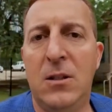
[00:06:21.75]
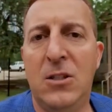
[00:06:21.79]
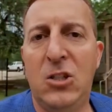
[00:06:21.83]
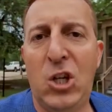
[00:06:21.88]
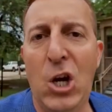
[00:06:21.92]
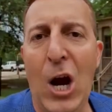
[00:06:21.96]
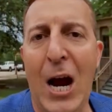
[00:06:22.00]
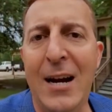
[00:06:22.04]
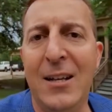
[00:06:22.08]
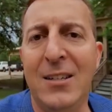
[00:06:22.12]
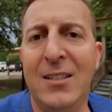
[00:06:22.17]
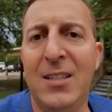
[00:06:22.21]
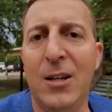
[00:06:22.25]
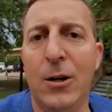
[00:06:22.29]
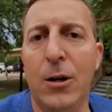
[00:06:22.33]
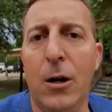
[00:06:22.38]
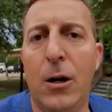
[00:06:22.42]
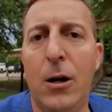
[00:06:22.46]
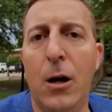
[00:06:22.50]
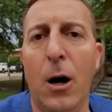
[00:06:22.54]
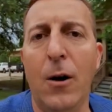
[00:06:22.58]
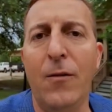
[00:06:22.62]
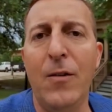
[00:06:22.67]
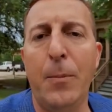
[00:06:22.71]
China's zero
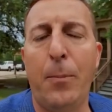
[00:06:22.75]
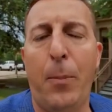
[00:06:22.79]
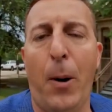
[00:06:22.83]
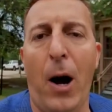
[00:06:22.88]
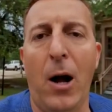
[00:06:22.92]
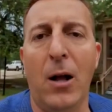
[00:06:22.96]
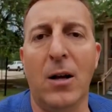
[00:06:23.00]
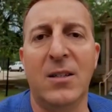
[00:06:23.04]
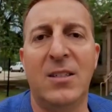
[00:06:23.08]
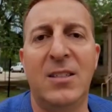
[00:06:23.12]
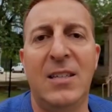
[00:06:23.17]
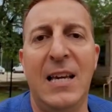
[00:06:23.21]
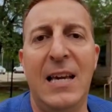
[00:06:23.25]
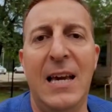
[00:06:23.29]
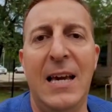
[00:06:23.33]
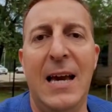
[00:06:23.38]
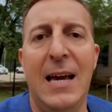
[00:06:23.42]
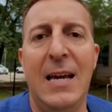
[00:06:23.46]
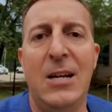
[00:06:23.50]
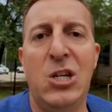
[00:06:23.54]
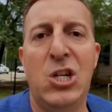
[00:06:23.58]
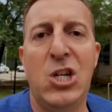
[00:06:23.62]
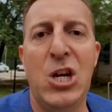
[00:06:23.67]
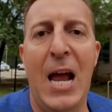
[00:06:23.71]
COVID policy
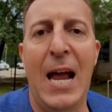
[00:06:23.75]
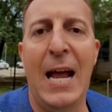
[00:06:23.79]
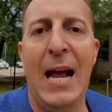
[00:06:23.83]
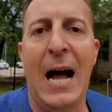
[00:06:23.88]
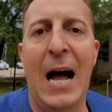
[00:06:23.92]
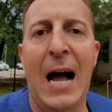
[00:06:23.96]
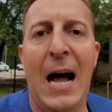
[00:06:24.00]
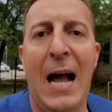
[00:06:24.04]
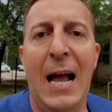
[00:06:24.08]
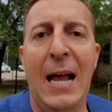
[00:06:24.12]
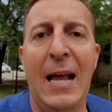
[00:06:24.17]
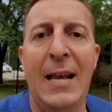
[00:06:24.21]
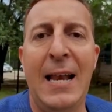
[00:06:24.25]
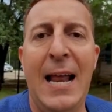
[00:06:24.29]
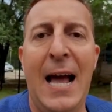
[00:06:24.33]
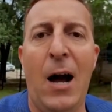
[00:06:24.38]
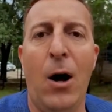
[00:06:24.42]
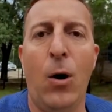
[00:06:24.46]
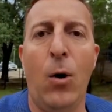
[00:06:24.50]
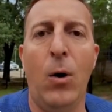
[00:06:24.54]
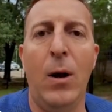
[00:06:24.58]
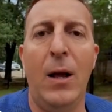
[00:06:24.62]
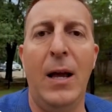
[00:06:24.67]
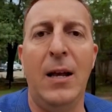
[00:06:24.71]
in Shanghai and
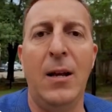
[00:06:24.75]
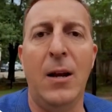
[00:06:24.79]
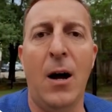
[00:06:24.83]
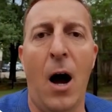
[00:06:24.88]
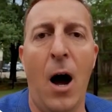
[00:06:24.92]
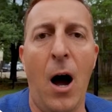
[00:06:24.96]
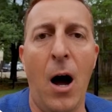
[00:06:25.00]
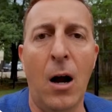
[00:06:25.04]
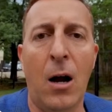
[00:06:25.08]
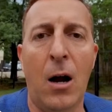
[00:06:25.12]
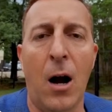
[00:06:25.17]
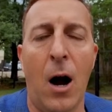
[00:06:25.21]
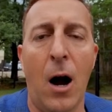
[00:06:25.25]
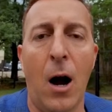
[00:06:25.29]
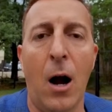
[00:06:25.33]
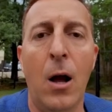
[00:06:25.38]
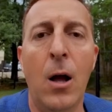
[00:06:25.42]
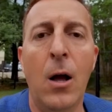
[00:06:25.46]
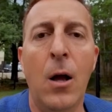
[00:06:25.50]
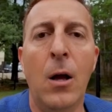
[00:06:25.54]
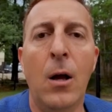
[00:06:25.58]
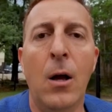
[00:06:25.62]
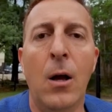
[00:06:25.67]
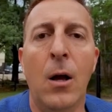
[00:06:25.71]
now into Hong Kong.
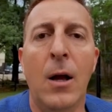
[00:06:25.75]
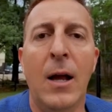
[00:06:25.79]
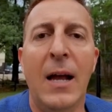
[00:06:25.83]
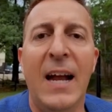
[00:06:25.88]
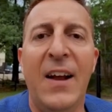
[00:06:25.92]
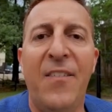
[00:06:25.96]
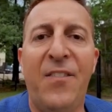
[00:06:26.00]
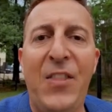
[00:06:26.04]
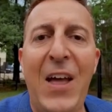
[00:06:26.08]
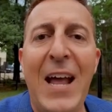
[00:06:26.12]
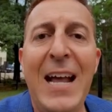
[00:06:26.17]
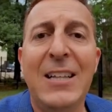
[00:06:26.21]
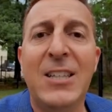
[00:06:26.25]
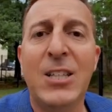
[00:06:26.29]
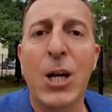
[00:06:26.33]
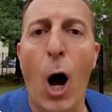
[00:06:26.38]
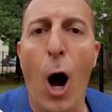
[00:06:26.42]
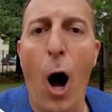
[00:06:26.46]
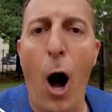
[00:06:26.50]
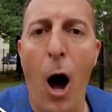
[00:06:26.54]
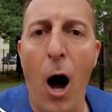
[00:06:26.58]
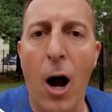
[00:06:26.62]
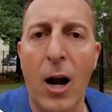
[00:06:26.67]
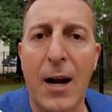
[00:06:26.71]
If they
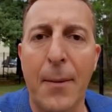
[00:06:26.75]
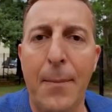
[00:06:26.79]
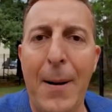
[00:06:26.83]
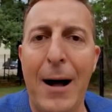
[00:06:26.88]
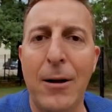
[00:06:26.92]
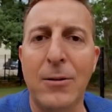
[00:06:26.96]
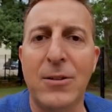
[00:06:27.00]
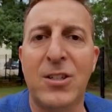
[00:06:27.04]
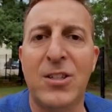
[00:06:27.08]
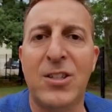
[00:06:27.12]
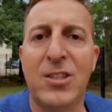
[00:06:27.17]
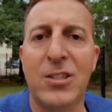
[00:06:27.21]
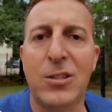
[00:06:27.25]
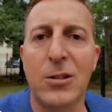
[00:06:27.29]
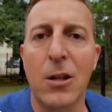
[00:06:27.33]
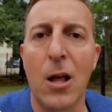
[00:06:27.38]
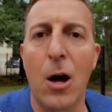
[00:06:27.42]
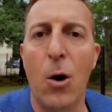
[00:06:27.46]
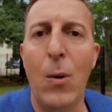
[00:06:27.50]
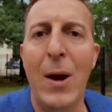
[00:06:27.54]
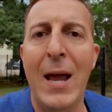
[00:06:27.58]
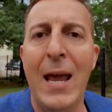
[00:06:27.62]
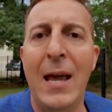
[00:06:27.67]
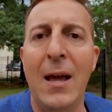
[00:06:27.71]
talk about
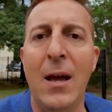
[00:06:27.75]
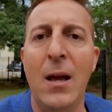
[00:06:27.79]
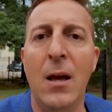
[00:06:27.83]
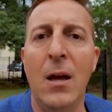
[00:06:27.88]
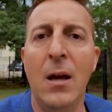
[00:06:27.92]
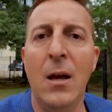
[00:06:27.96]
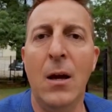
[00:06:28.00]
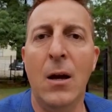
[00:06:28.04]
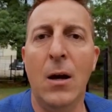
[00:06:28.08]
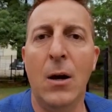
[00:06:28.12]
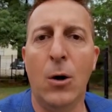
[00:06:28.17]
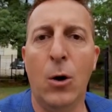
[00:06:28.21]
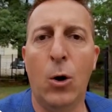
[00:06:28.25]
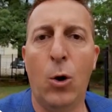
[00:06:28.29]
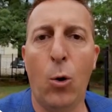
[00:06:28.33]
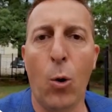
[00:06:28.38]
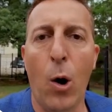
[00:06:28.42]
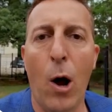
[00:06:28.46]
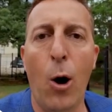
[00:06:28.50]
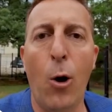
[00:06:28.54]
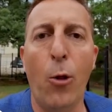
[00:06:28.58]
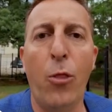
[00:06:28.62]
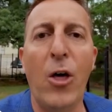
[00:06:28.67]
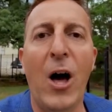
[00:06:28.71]
slowing
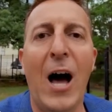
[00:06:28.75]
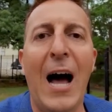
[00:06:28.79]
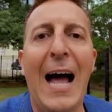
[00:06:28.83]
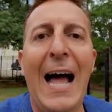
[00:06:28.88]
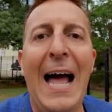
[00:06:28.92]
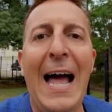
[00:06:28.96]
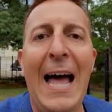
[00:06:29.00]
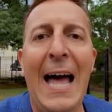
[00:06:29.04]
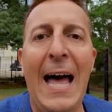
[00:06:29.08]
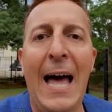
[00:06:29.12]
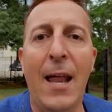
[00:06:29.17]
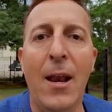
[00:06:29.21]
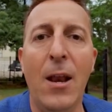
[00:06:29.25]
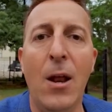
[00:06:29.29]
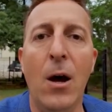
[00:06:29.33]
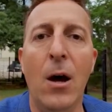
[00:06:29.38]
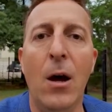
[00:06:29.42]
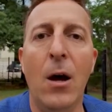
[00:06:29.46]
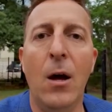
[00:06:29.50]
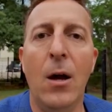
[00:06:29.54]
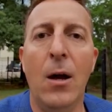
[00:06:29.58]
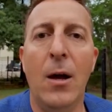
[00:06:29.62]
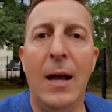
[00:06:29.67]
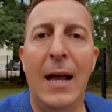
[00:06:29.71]
growth ahead
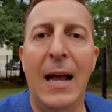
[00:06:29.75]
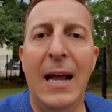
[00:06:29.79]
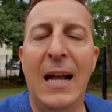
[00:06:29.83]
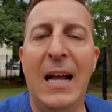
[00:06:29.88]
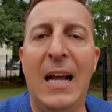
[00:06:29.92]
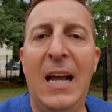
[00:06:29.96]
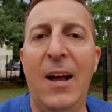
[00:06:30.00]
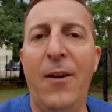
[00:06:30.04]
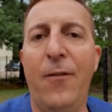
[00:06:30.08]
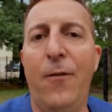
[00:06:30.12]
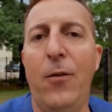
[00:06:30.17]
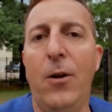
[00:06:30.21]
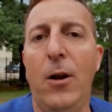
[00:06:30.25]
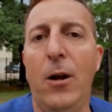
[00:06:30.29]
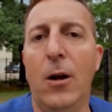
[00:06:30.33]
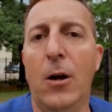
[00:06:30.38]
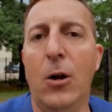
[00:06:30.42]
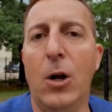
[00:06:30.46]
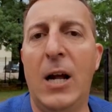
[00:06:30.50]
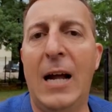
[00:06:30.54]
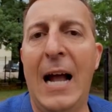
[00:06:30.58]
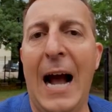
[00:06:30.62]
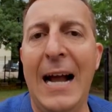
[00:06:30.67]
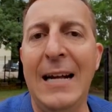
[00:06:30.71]
and give
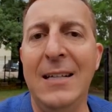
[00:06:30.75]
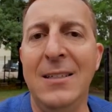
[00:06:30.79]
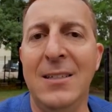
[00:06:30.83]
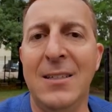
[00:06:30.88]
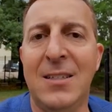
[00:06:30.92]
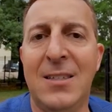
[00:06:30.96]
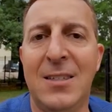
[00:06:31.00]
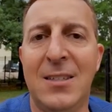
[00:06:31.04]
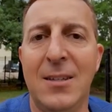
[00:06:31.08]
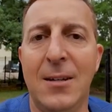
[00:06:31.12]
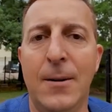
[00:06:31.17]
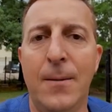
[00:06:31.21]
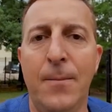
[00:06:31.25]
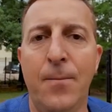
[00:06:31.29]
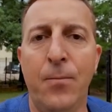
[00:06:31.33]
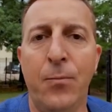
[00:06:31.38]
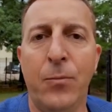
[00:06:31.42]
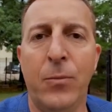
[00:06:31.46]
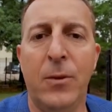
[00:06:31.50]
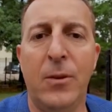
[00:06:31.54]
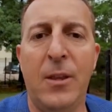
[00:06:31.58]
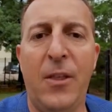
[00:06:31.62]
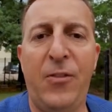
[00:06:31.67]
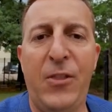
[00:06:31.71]
guidance
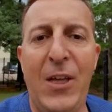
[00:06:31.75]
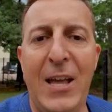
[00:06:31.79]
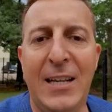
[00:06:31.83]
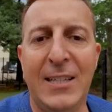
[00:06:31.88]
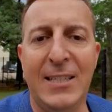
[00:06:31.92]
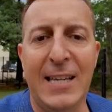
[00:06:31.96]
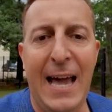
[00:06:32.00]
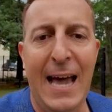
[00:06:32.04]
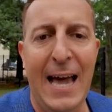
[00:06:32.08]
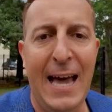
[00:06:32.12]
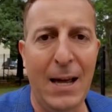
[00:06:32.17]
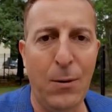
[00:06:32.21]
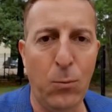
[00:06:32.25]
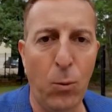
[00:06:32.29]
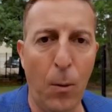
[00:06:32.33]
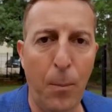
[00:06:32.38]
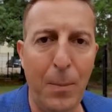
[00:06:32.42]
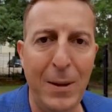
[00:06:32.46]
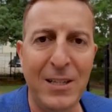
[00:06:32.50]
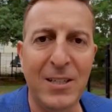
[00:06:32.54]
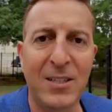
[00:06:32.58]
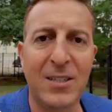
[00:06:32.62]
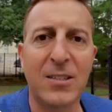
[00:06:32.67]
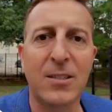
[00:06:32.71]
that things ahead will
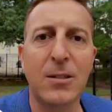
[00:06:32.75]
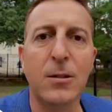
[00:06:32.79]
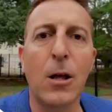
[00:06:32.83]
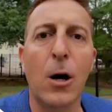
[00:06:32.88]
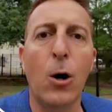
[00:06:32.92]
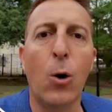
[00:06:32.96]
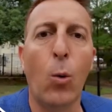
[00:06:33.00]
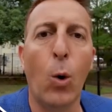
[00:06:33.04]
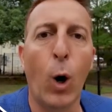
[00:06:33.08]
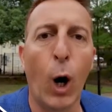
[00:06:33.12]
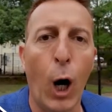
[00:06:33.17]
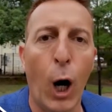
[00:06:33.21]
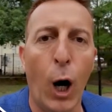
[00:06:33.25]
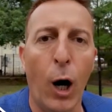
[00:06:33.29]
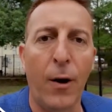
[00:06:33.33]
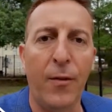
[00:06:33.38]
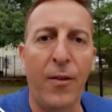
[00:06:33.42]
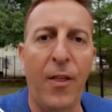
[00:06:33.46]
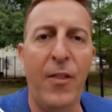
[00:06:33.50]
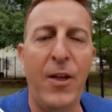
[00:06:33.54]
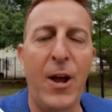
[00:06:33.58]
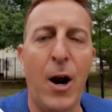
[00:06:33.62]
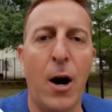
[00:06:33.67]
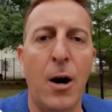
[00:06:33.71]
be slower
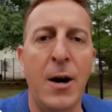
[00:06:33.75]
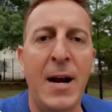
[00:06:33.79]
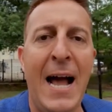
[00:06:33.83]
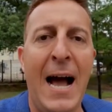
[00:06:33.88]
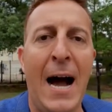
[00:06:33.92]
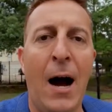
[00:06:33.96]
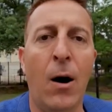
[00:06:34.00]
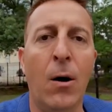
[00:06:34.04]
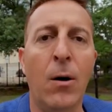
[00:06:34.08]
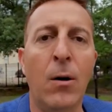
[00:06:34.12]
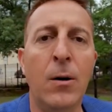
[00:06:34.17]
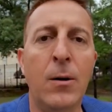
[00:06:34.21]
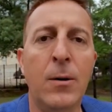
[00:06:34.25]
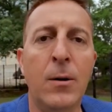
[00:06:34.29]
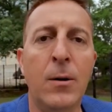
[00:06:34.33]
than they are now,